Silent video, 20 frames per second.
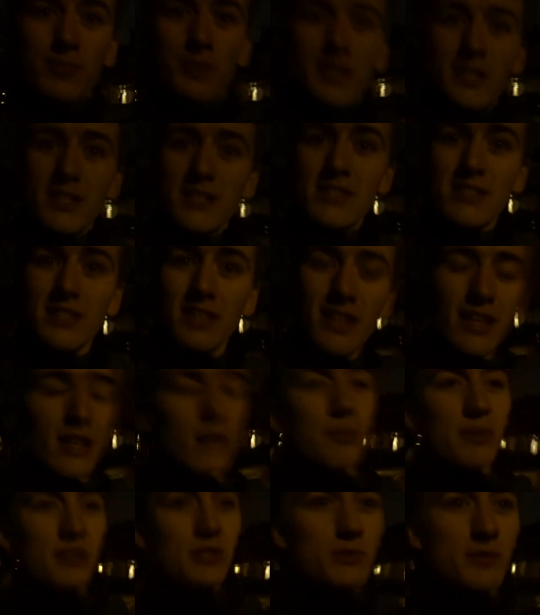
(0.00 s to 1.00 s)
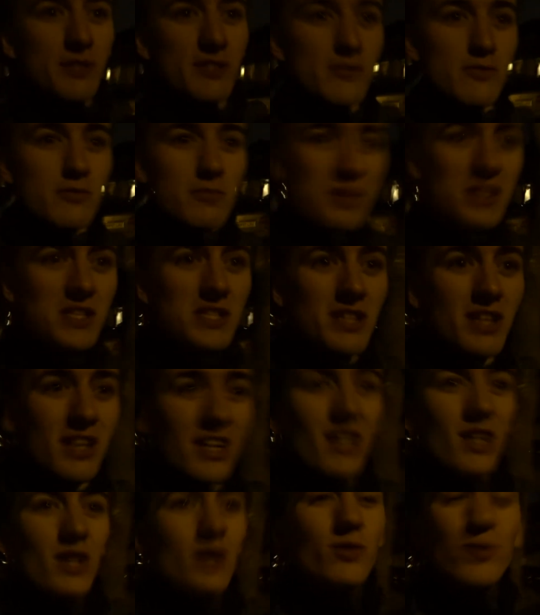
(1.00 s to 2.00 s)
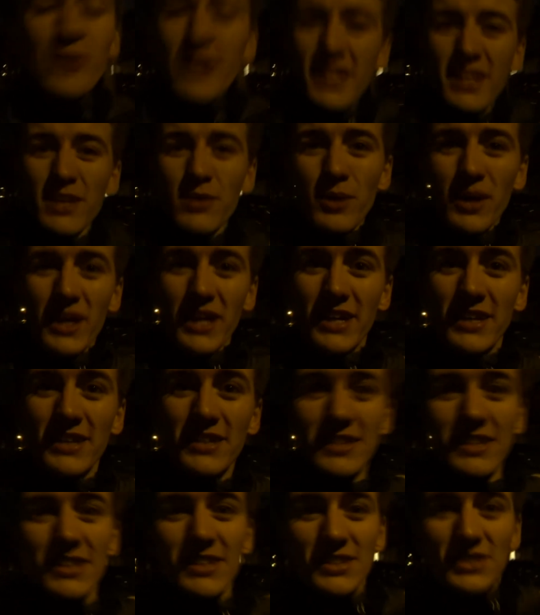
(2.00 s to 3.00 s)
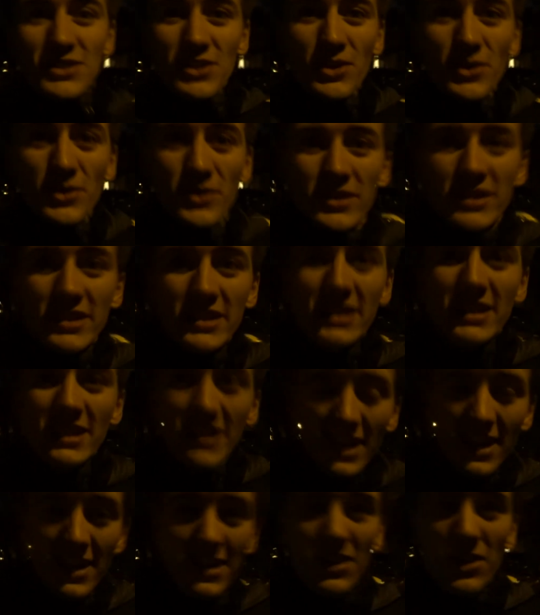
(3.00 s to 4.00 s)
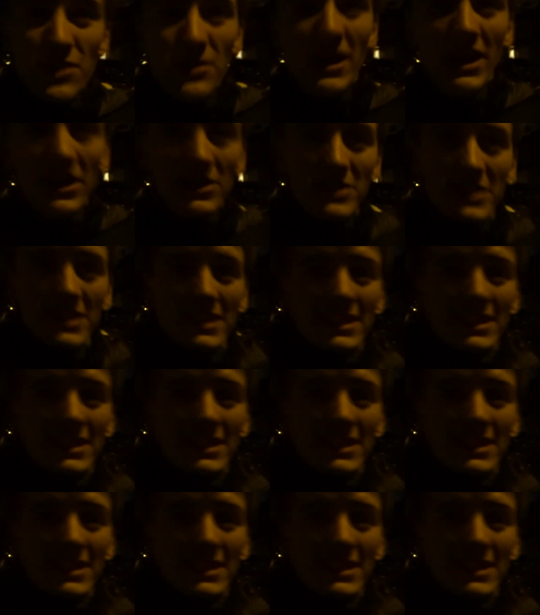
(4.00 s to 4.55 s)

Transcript: because a little bit too much information, we need a wee. So I'm gonna go now,